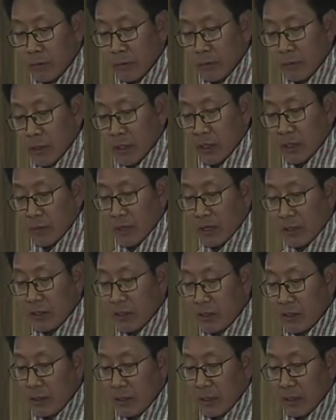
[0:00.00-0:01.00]
His
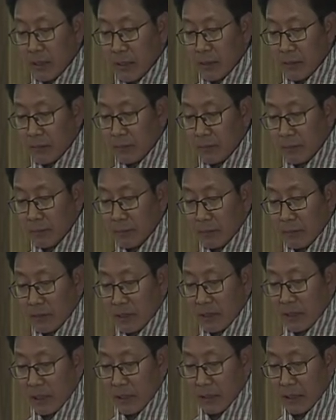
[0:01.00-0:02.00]
Majesty the King
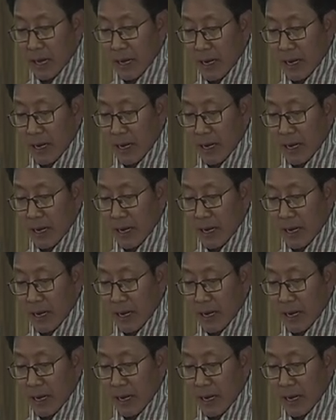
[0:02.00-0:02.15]
said, and